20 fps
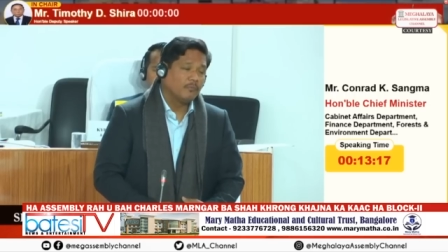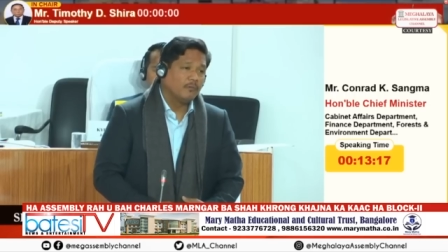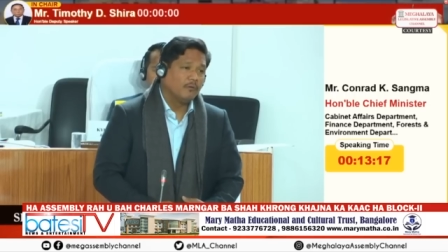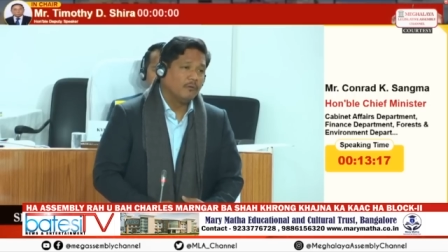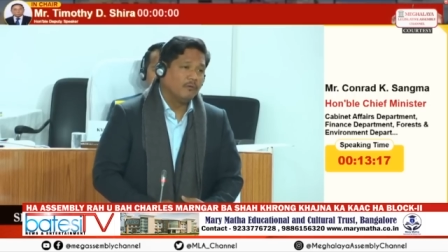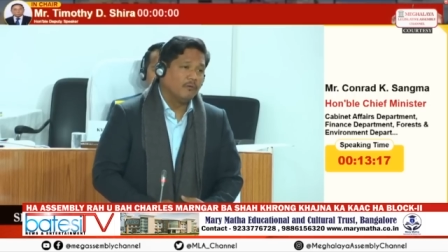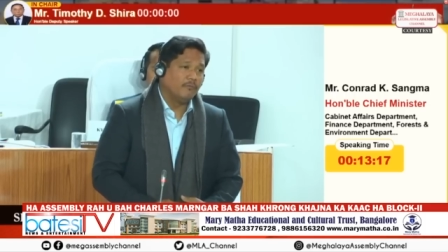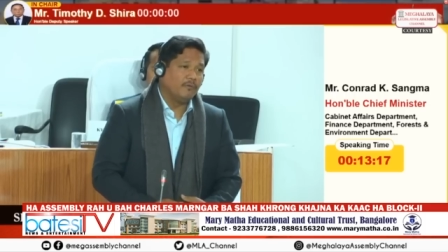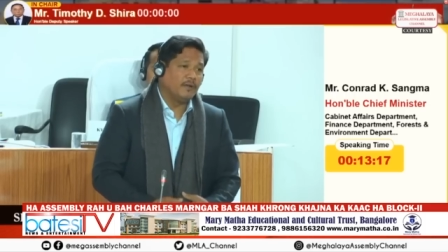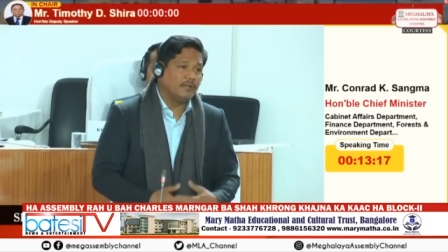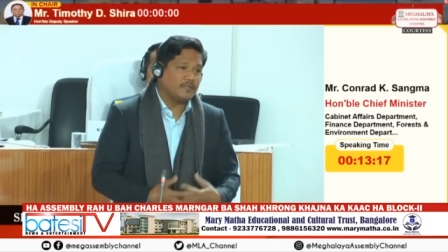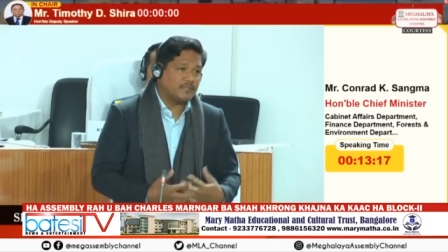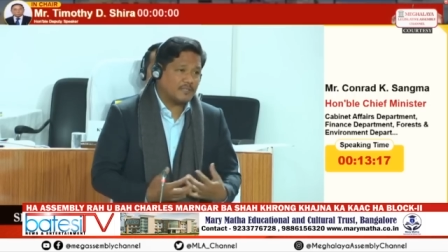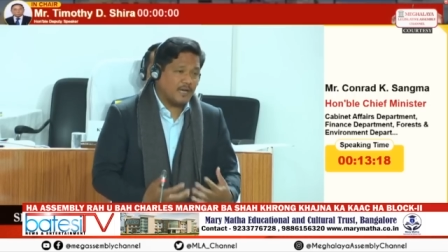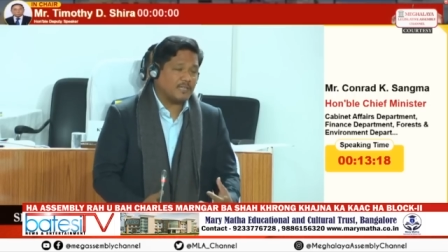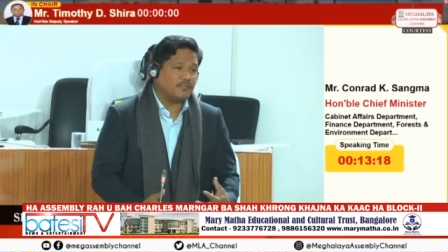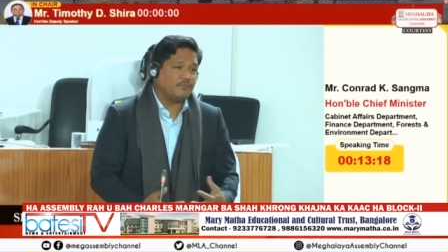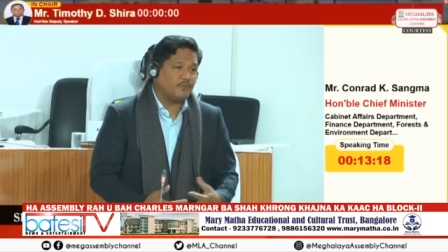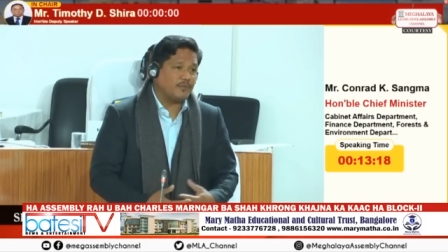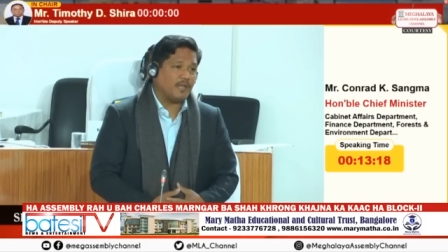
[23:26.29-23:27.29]
We
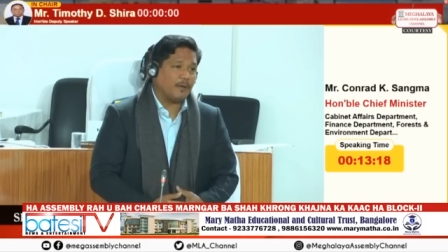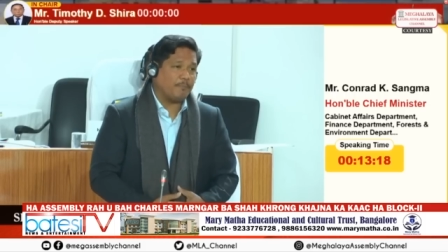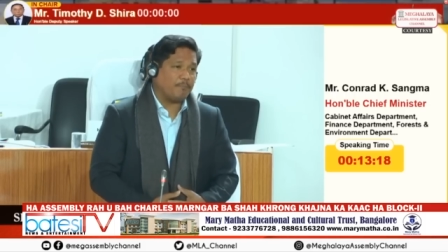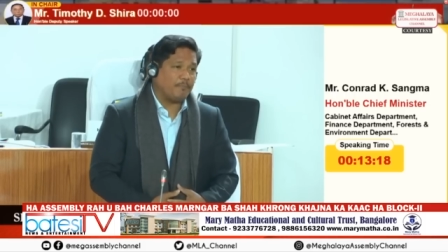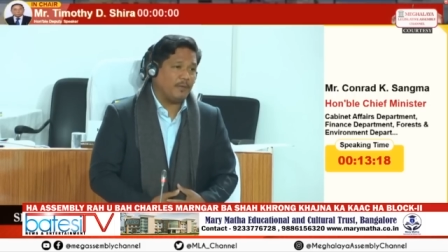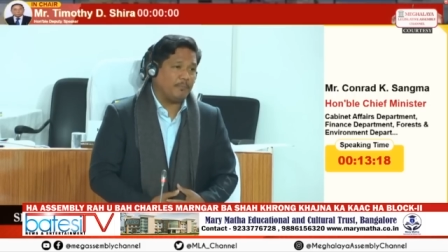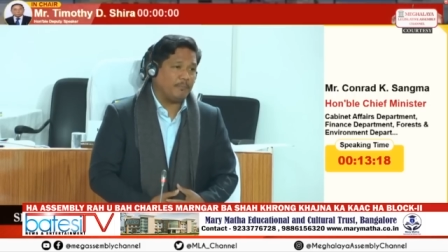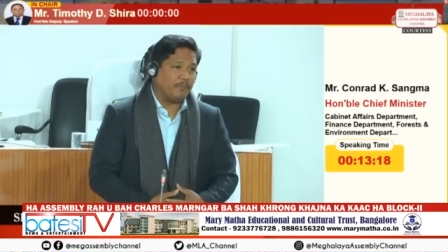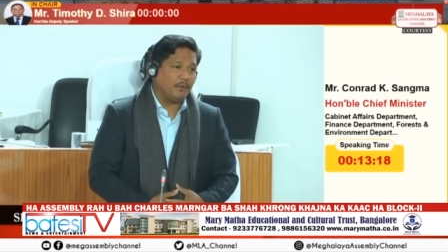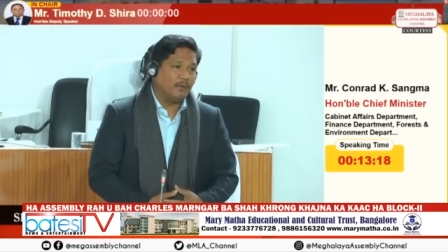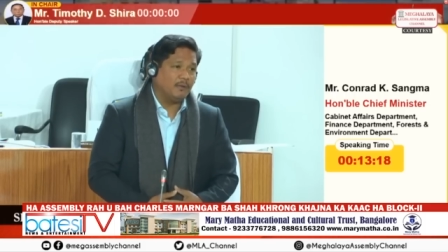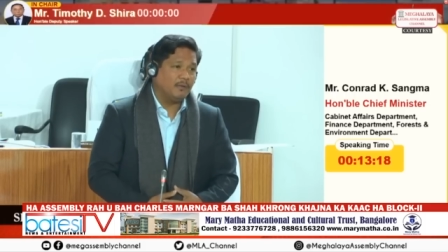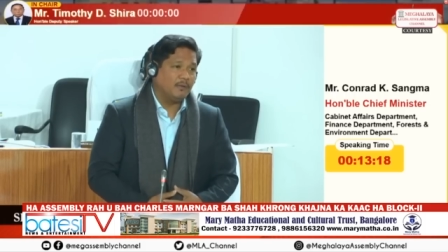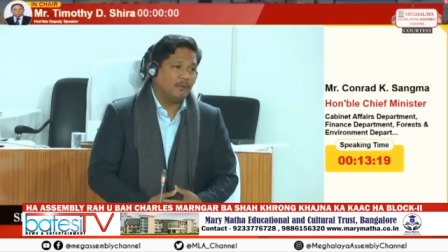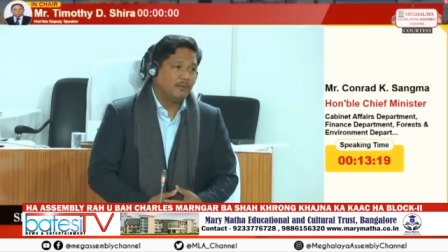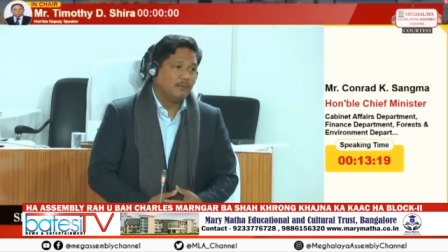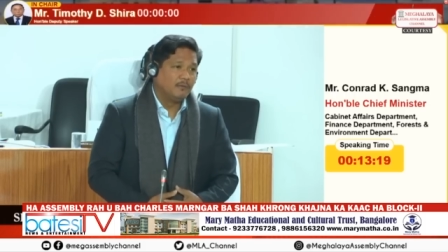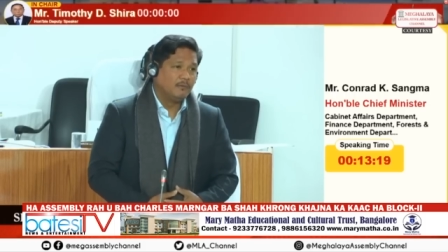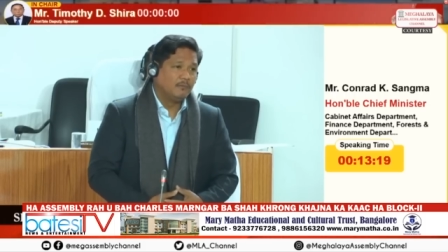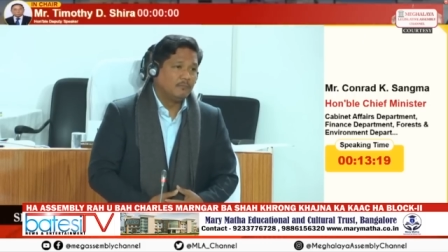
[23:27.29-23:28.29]
discuss with our people.
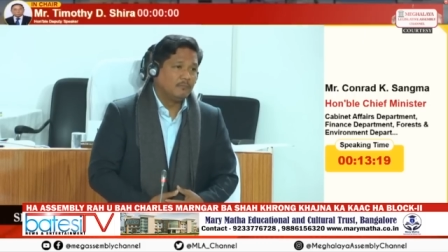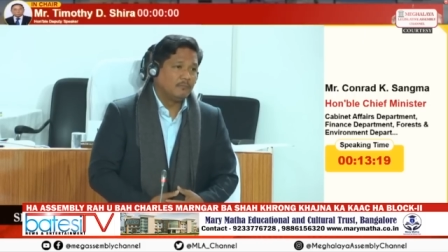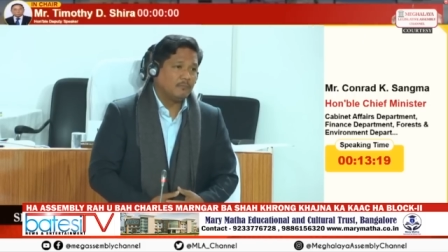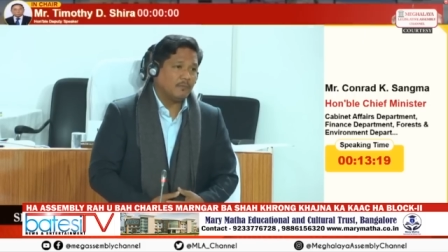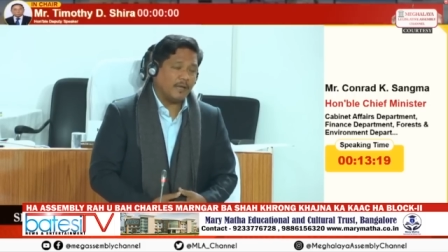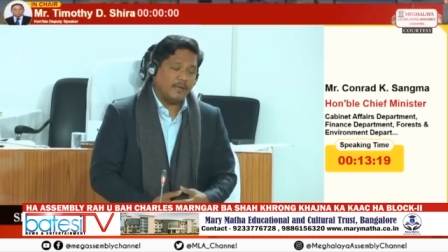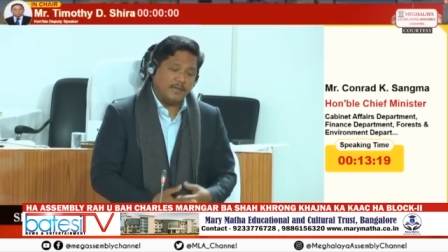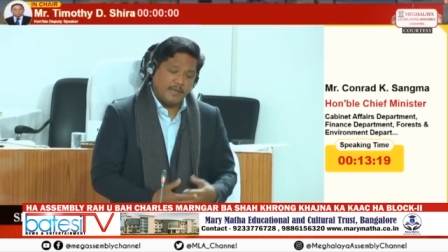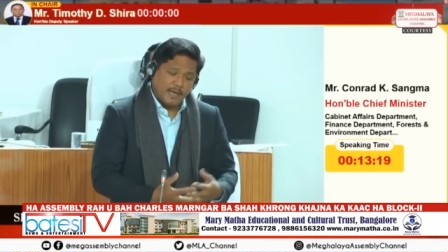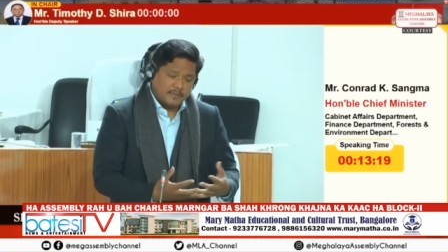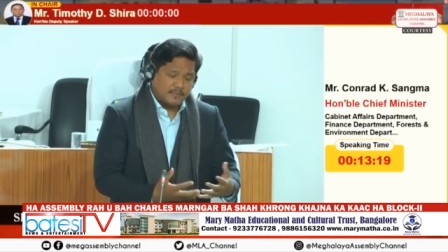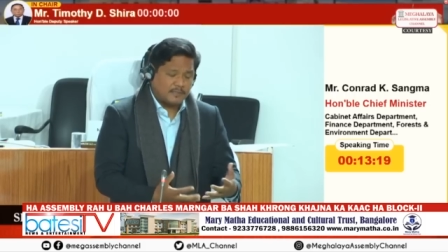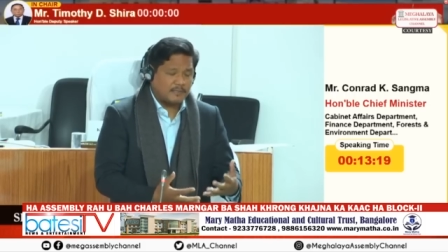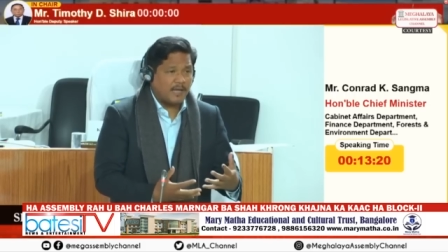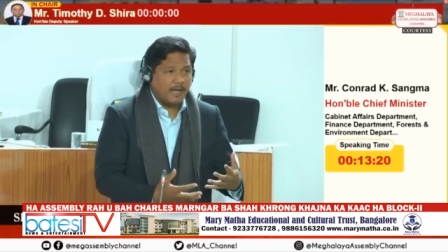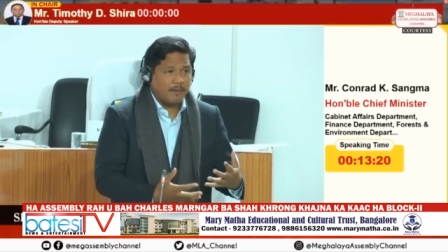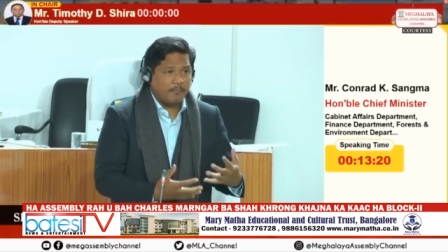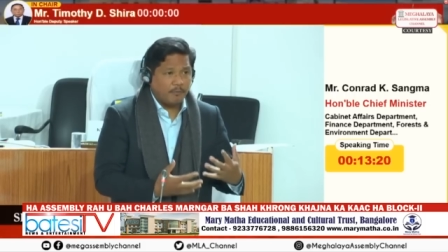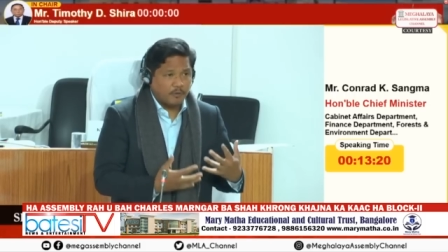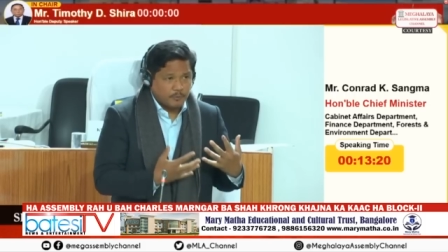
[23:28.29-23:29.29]
And yes,
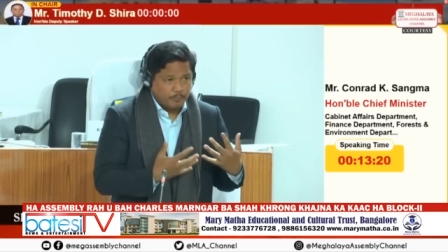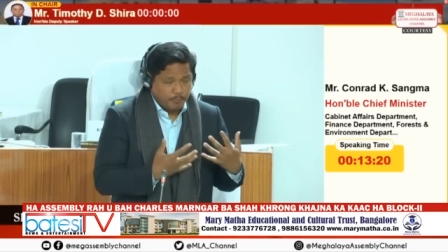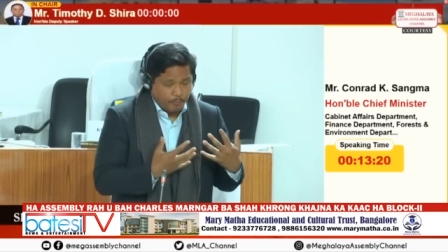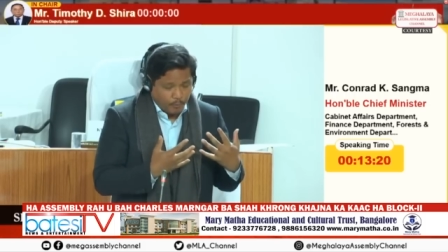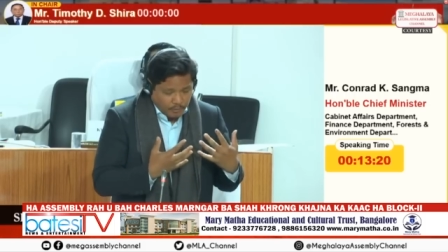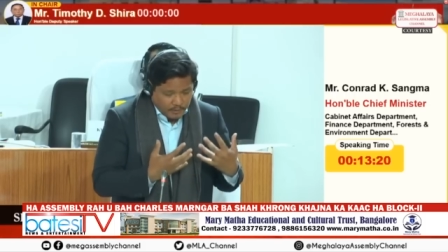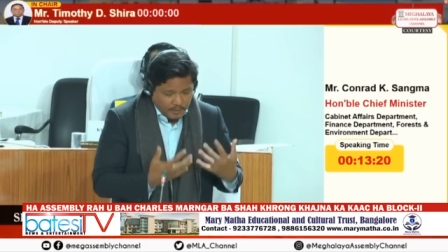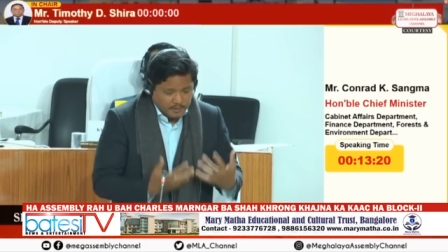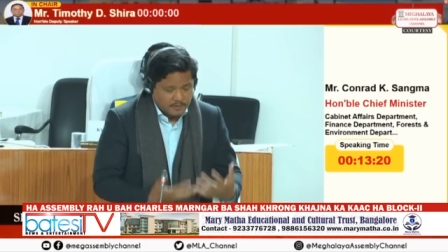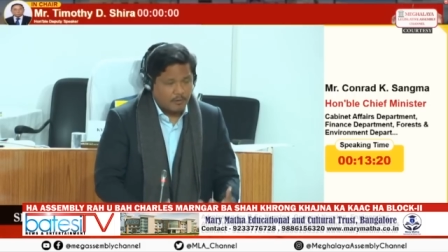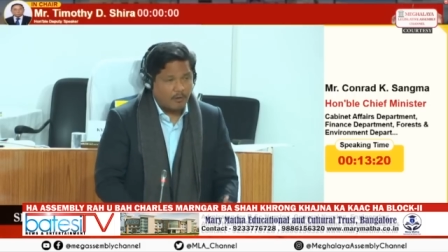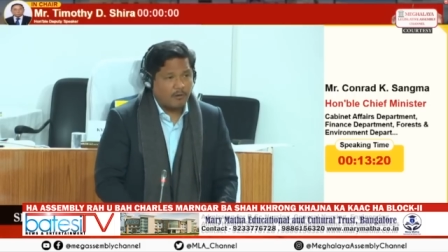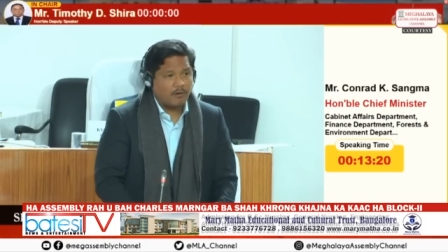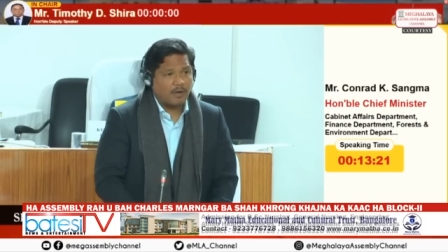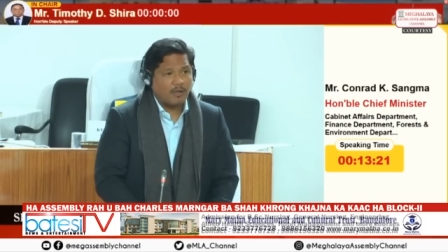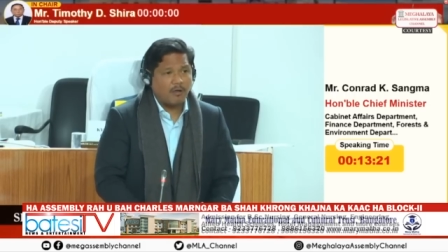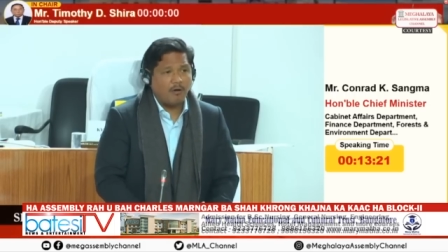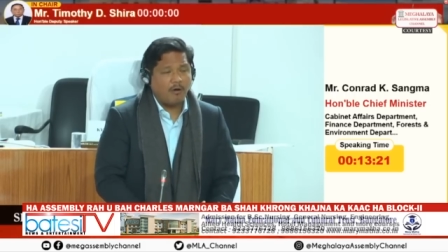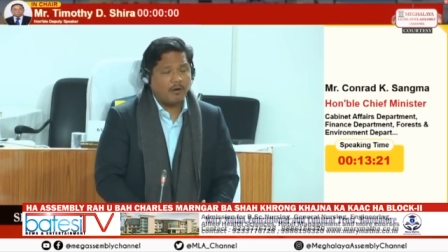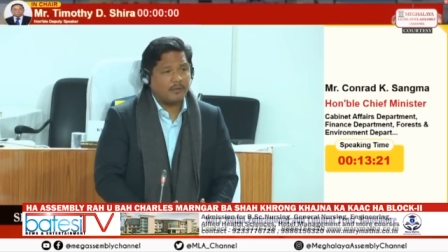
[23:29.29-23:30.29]
I must put this on
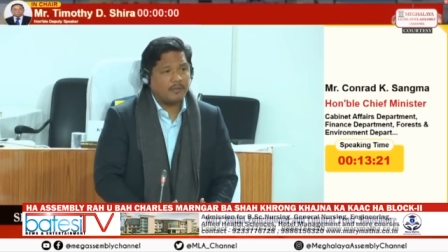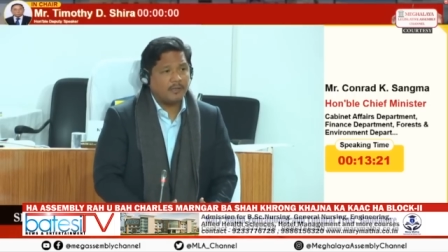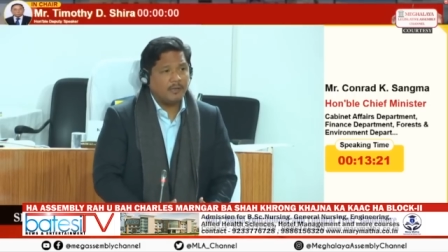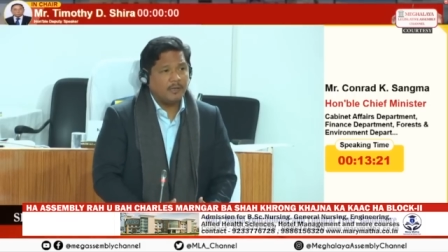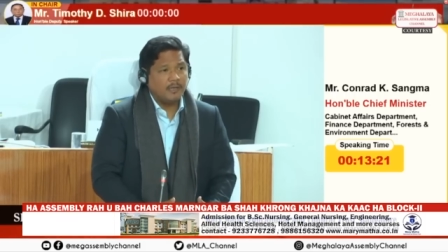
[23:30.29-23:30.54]
record,